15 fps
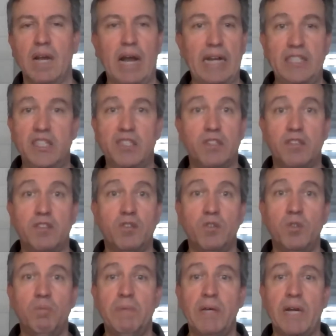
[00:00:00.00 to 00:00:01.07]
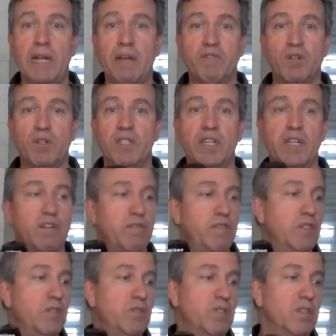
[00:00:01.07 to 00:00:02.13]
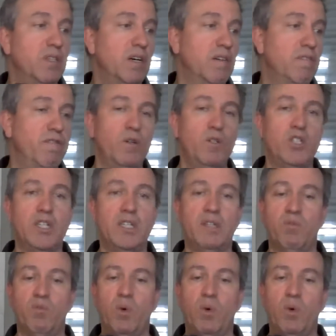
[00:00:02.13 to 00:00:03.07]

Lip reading: I just assumed that after a year of using the Fuji,